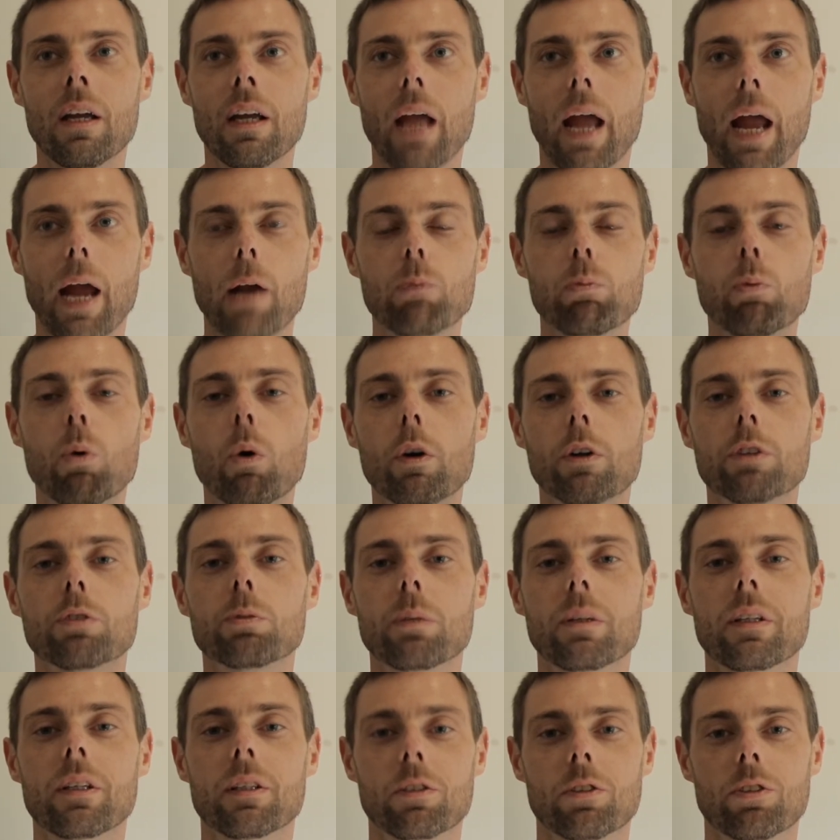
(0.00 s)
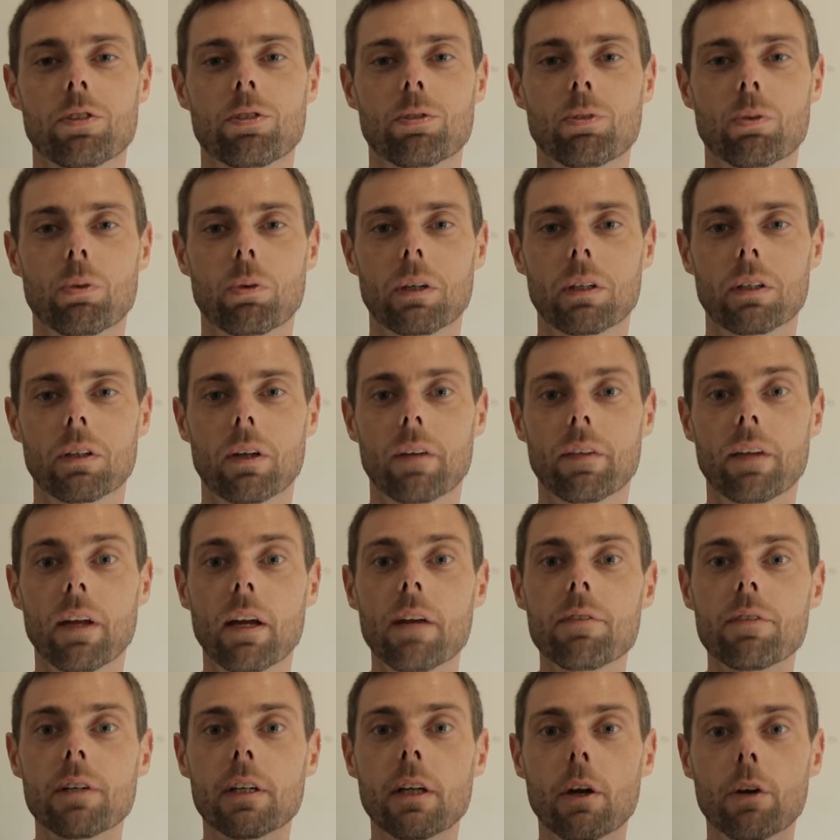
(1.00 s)
it works within the storyline. They
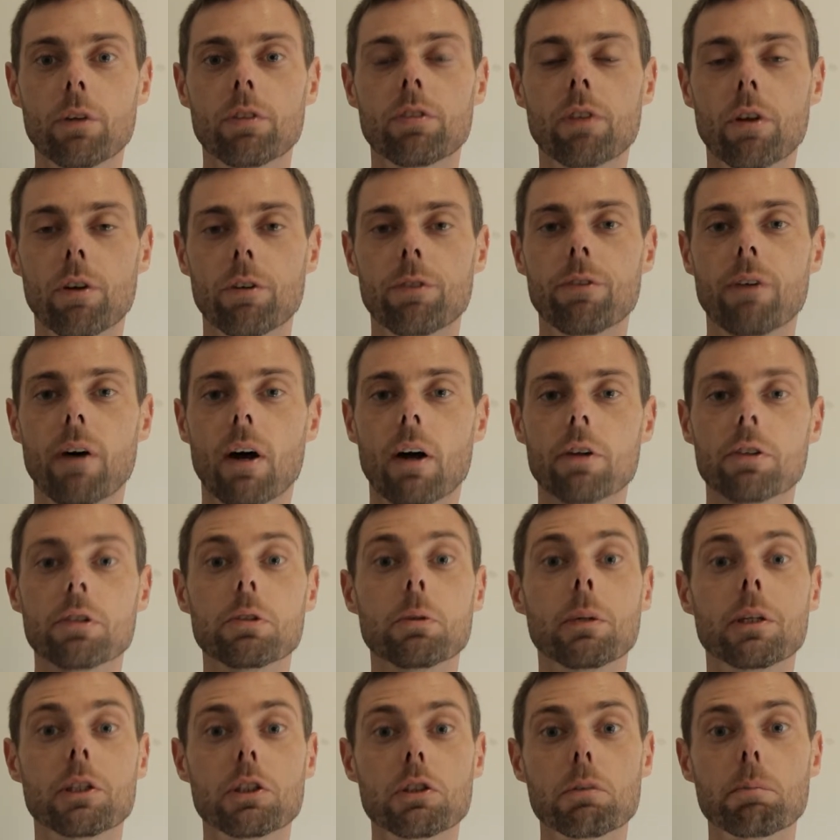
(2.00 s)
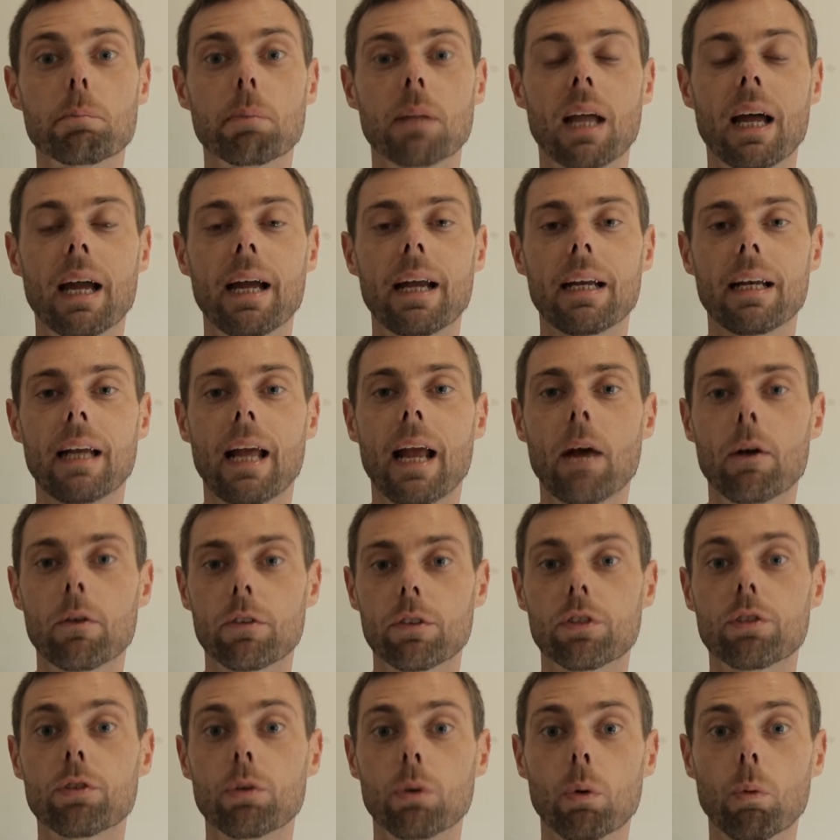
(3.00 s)
even go so far as to explain how it
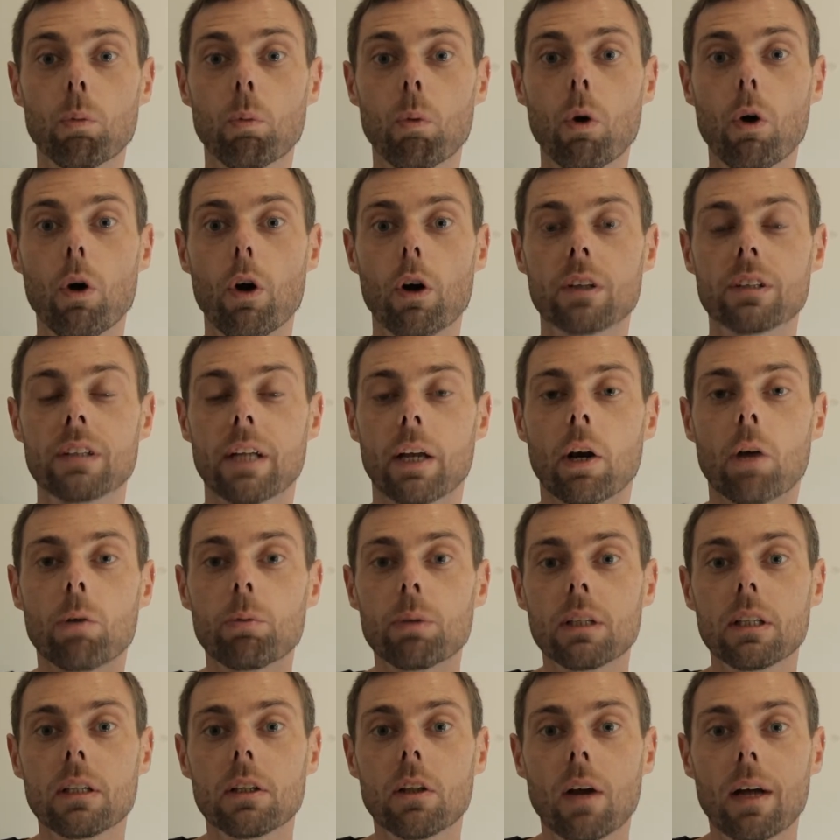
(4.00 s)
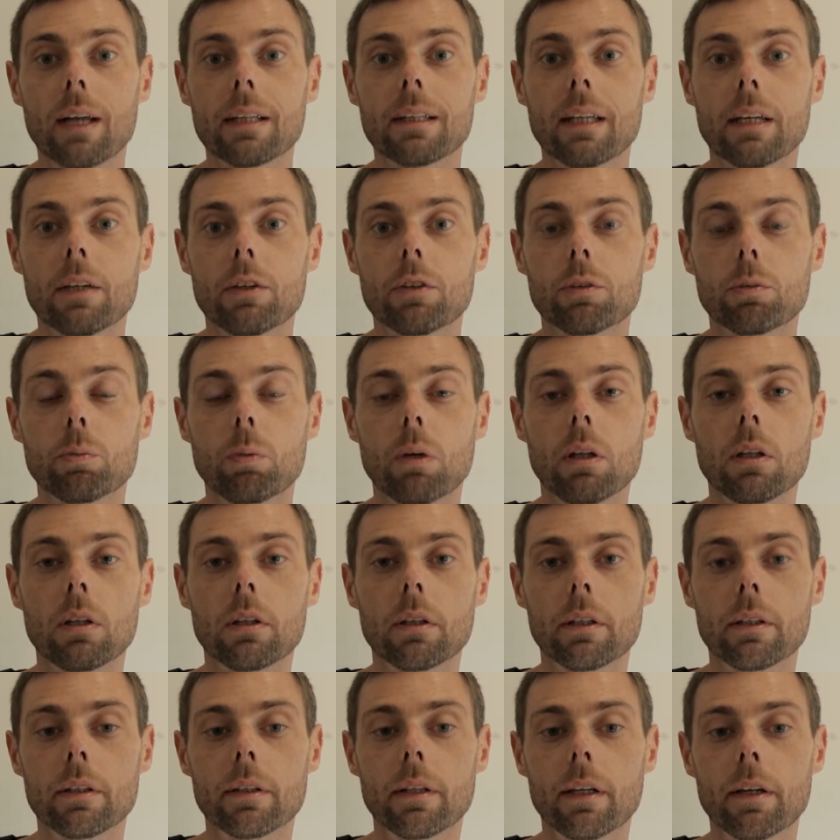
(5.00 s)
sort of worked. And I really like that as well.
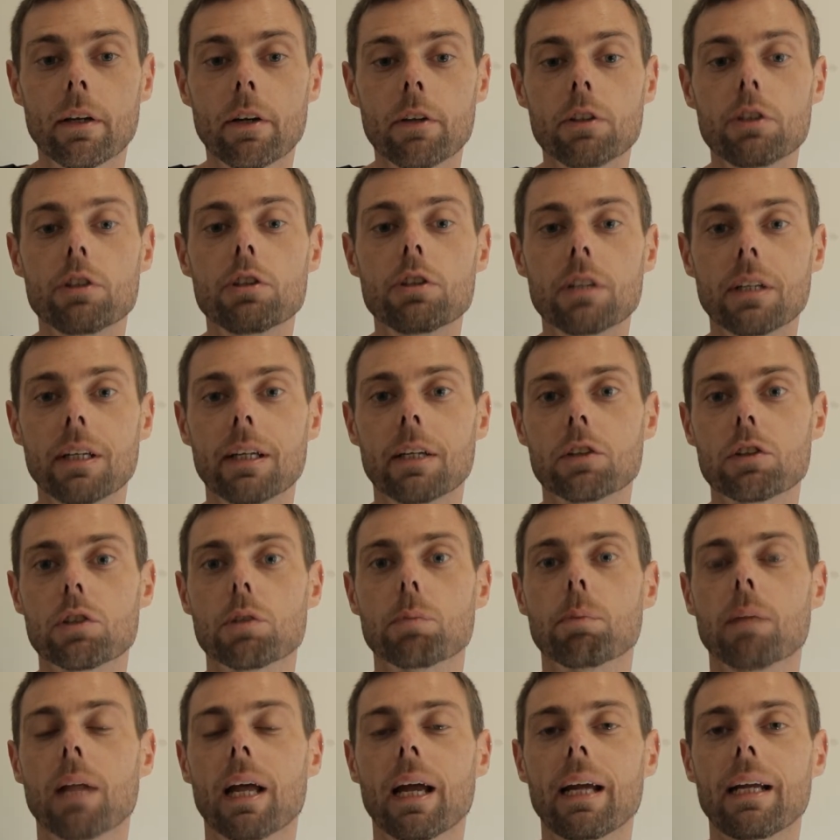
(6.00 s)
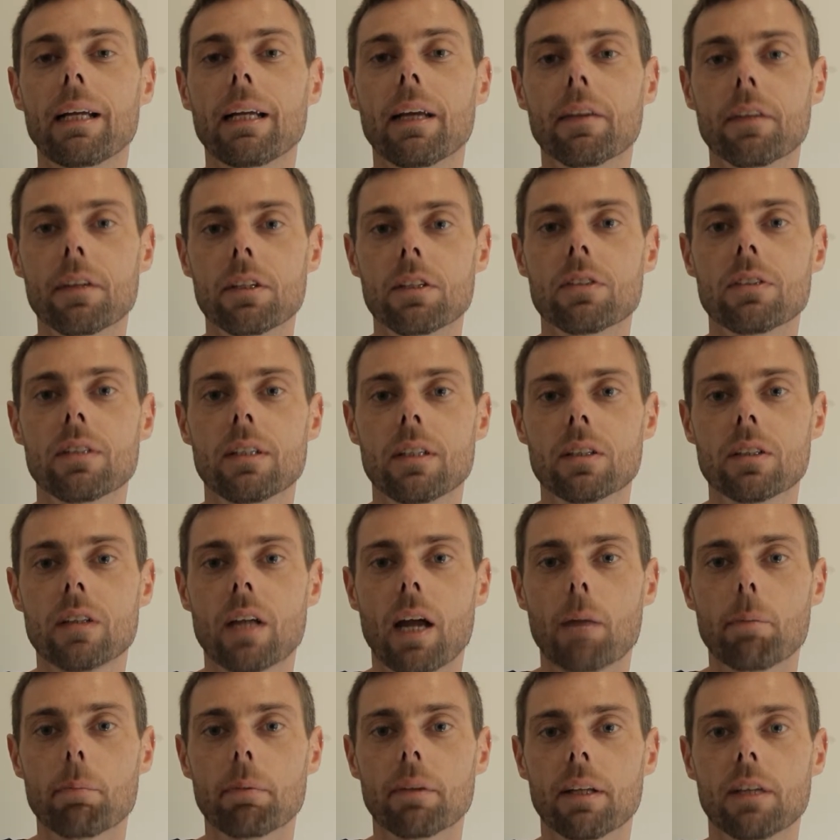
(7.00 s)
They don't usually explain how these things
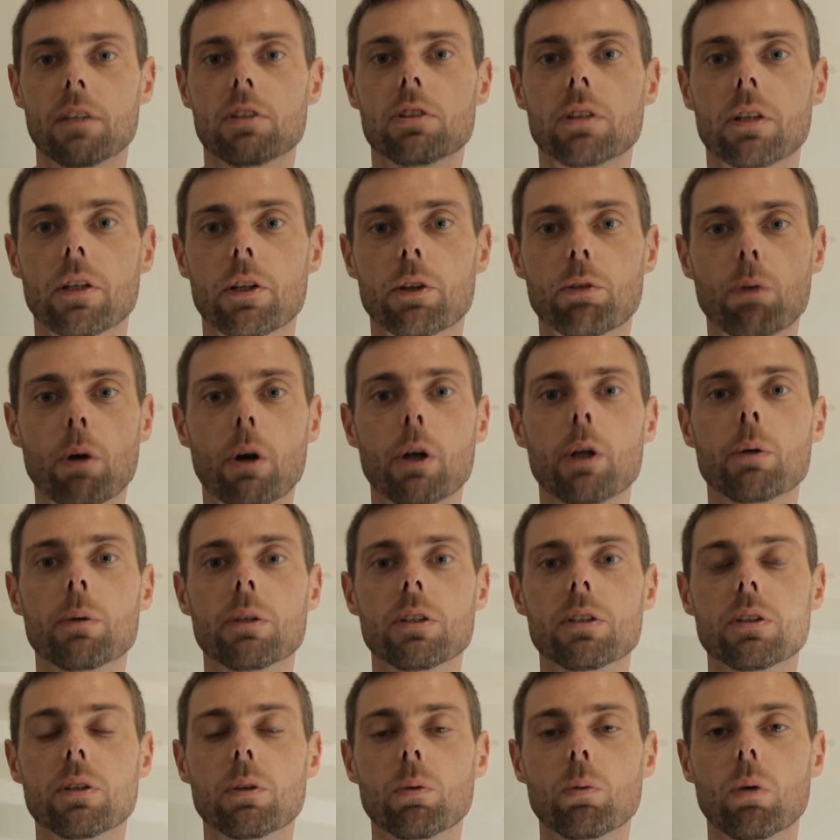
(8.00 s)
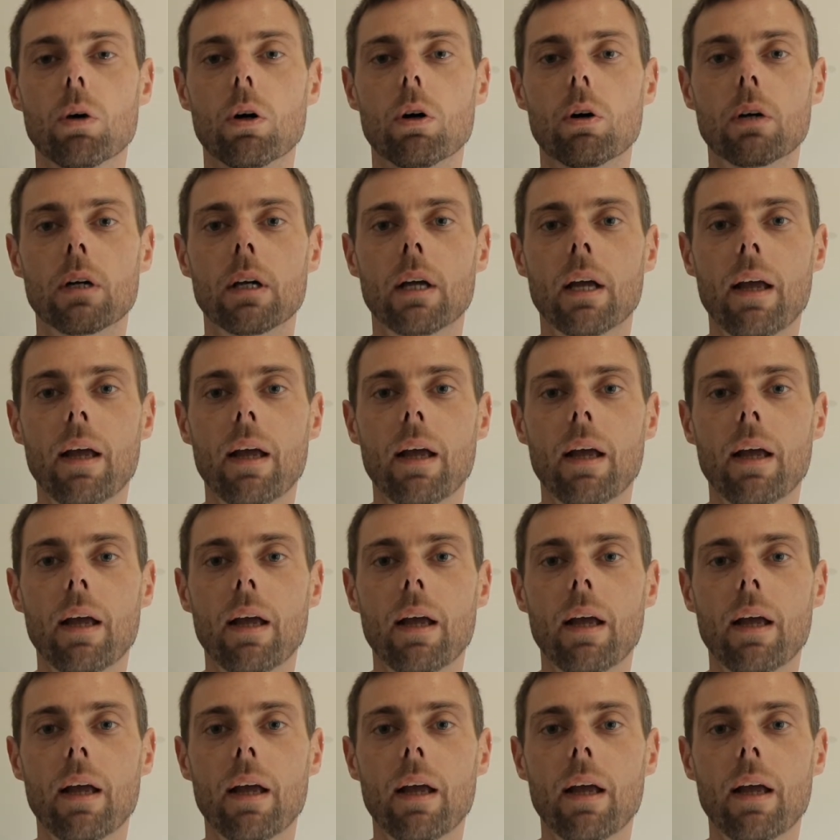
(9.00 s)
happen. They usually throw you into the world